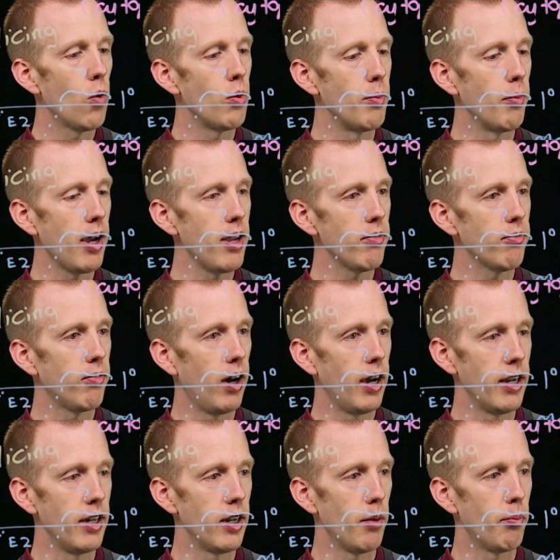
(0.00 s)
we might
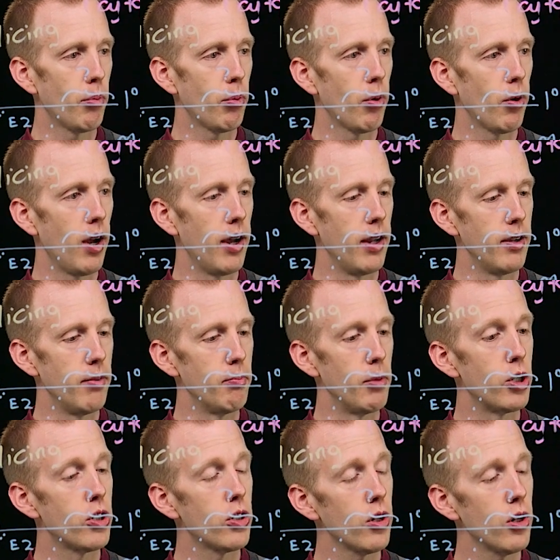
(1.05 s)
find a, a
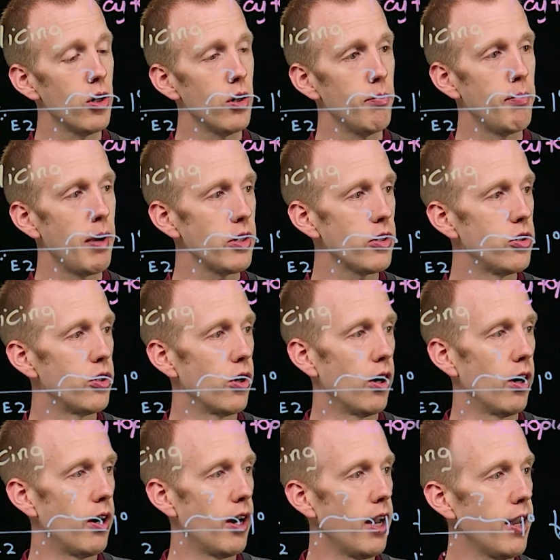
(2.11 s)
mature messenger
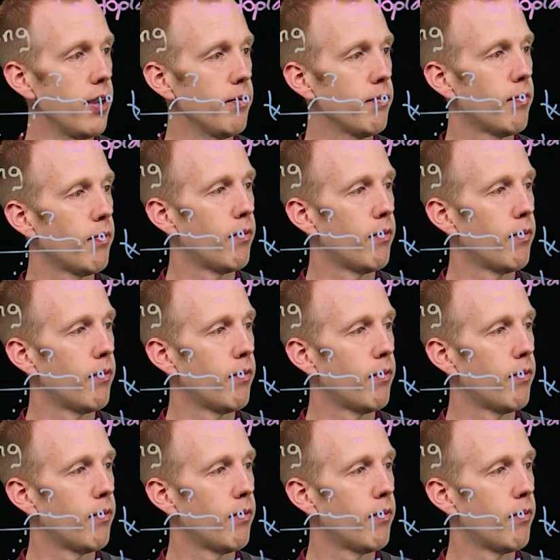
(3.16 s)
RNA